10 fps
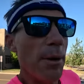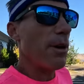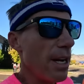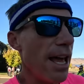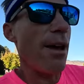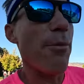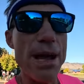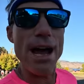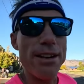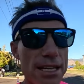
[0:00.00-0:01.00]
We're gonna head
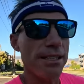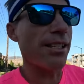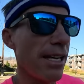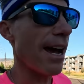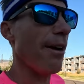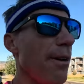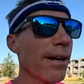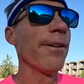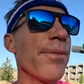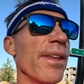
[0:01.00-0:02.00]
way out east now
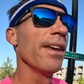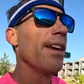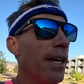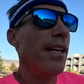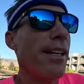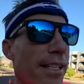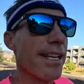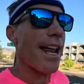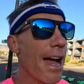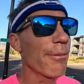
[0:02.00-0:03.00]
to
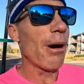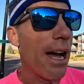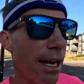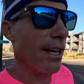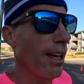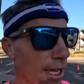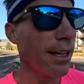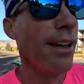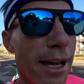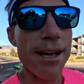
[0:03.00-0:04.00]
Niwot.
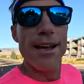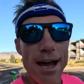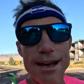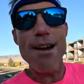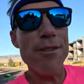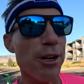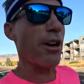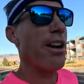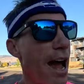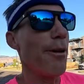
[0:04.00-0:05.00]
I never
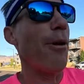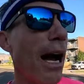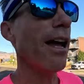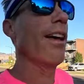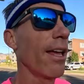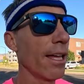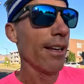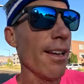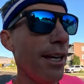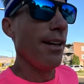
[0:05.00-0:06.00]
go to Niwot.
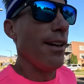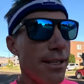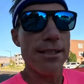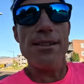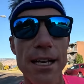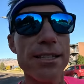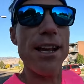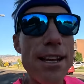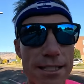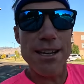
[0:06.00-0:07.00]
This is like a
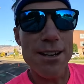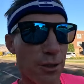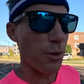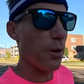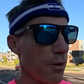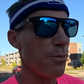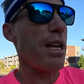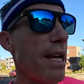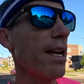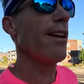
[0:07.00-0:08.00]
sightseeing tour for me.